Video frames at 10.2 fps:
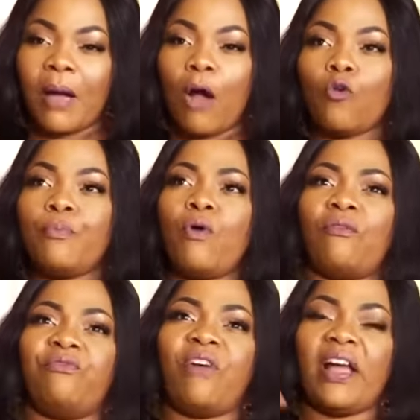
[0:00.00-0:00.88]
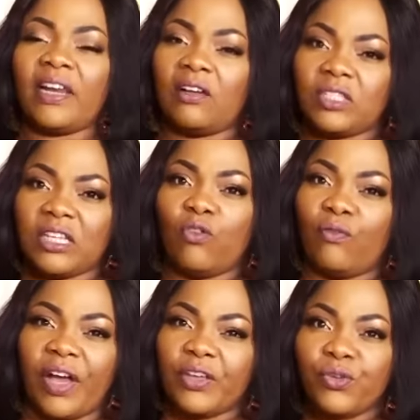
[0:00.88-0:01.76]
But will be a final say
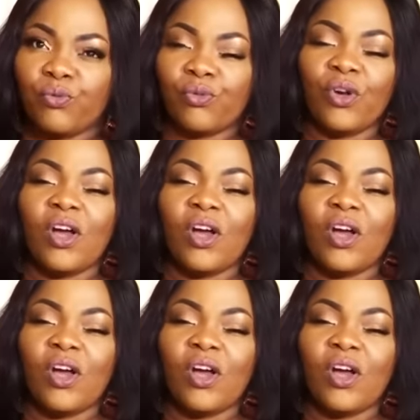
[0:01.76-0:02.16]
over you.